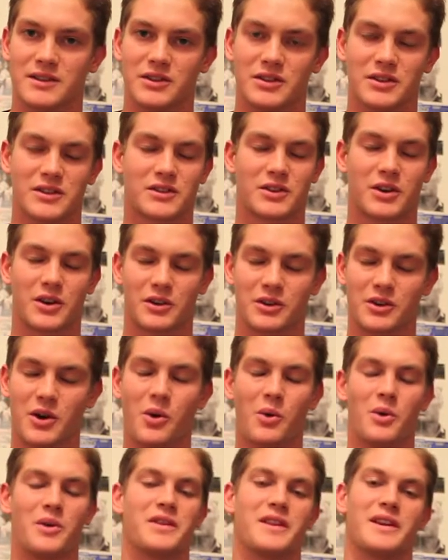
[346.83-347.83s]
You just gotta
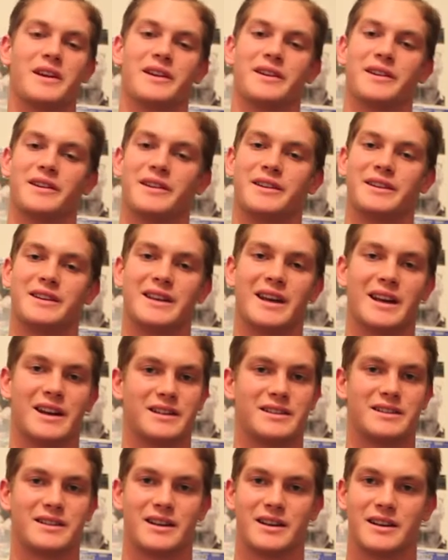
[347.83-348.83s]
go in there, get
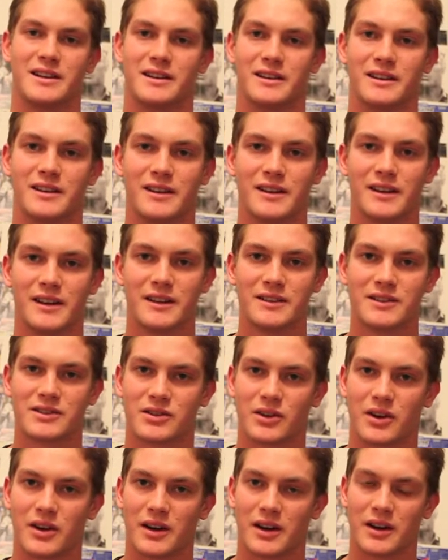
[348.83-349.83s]
it done,
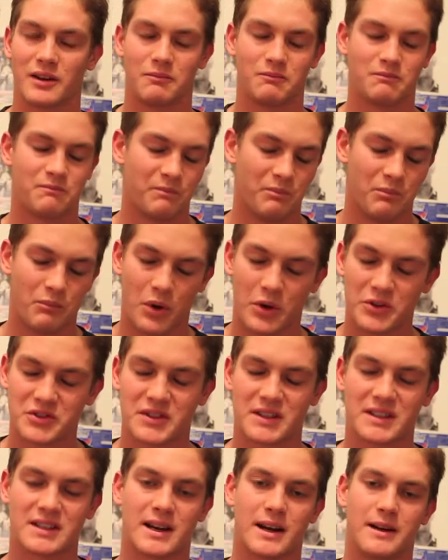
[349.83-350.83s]
start. And most
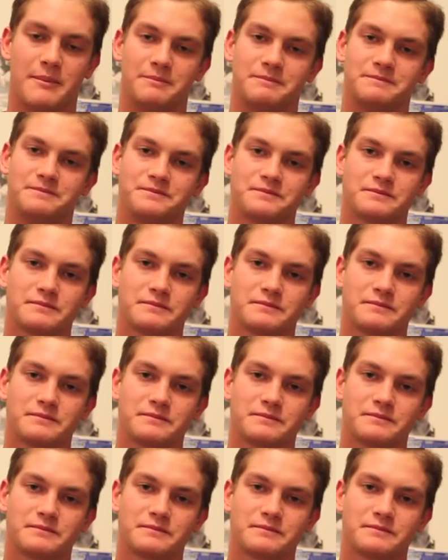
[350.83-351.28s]
of the time,